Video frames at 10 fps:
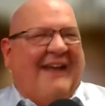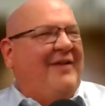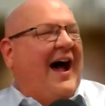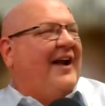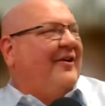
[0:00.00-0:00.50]
I
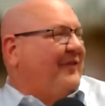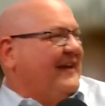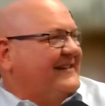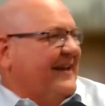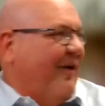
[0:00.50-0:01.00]
no, I don't
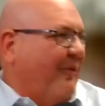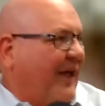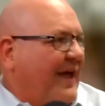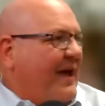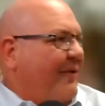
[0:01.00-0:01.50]
think so.
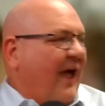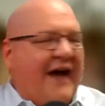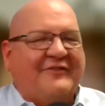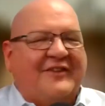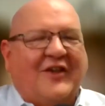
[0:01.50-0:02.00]
Well, we'll
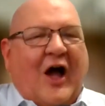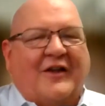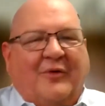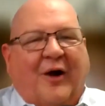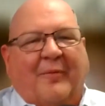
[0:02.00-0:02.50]
have to talk
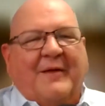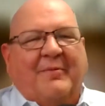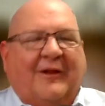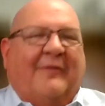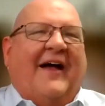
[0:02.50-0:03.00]
to our
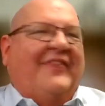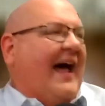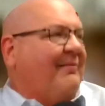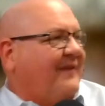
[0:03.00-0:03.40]
people about let, that.